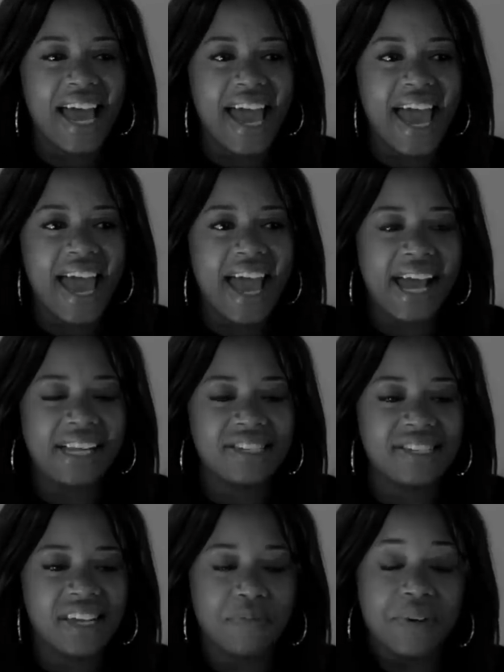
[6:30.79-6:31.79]
And
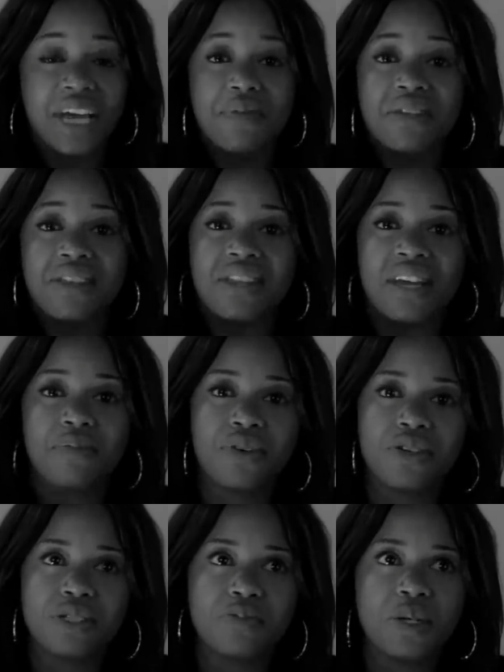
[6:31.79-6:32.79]
it became a thing
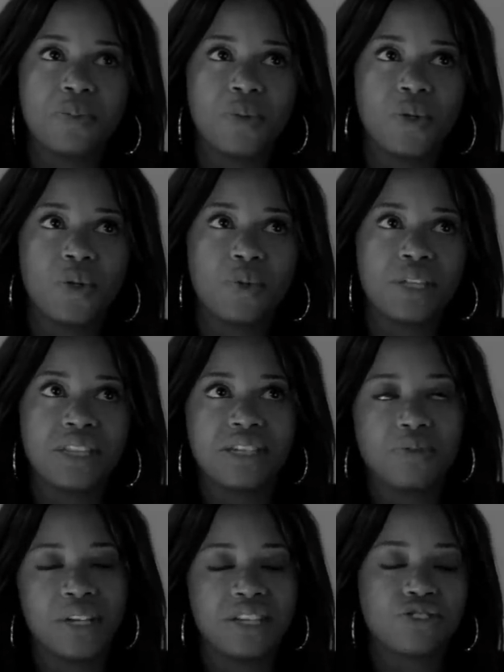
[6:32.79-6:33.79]
because people,
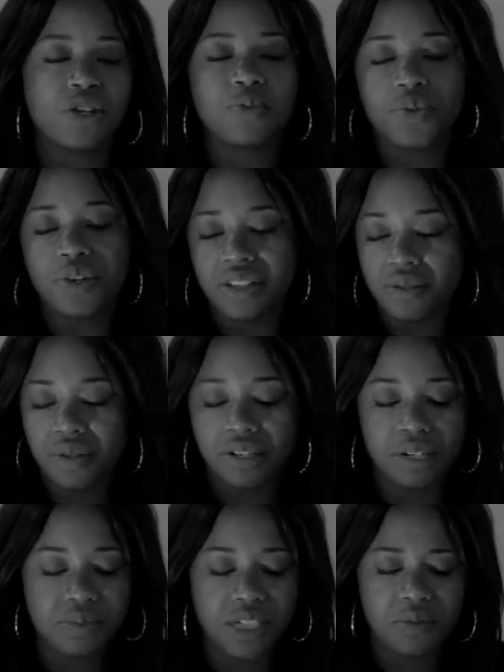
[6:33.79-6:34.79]
when I stopped wearing the red
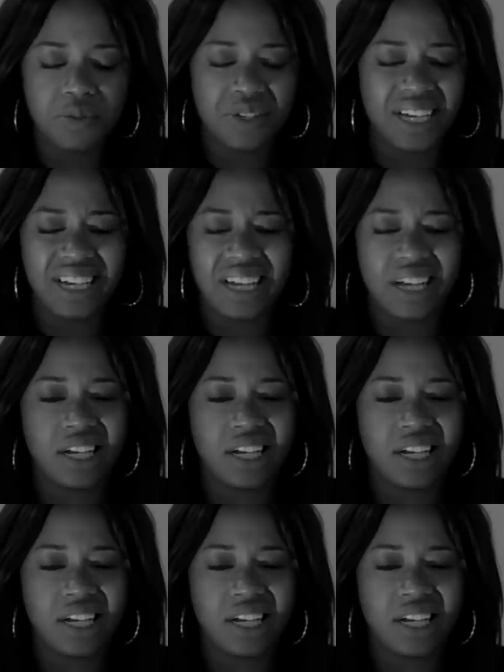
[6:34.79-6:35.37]
lipstick, people were like,